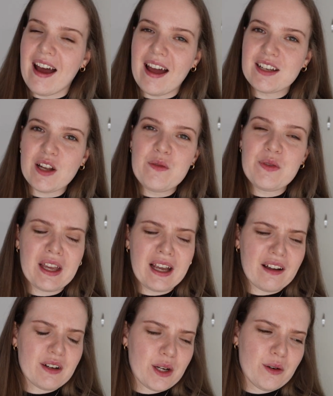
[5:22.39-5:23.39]
I don't think
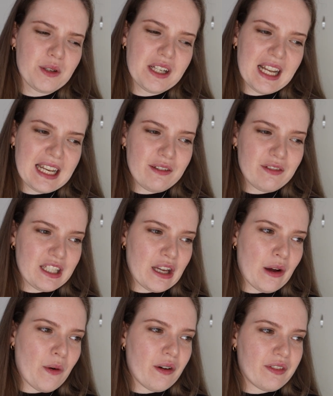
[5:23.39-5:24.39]
I recorded any
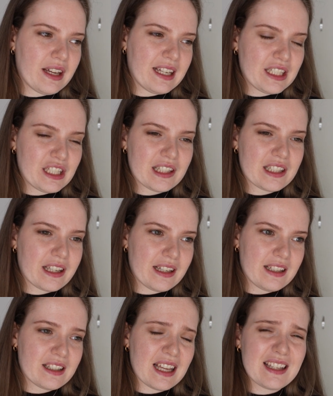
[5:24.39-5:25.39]
video of it just
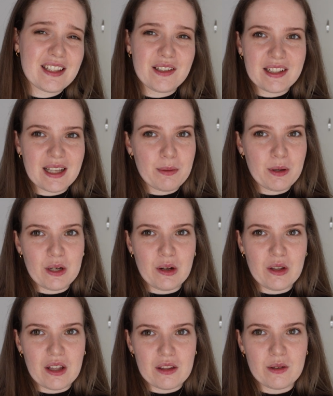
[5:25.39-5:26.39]
because as soon as I put it
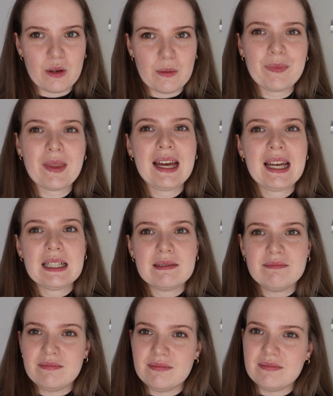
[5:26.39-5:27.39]
on, I thought,
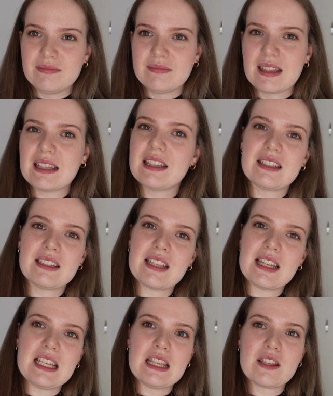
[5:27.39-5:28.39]
this
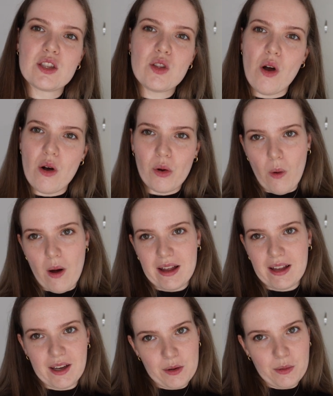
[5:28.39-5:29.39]
is not
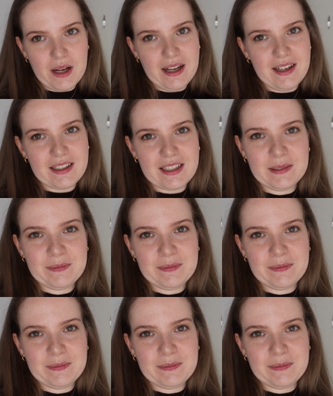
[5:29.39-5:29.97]
quite gonna work.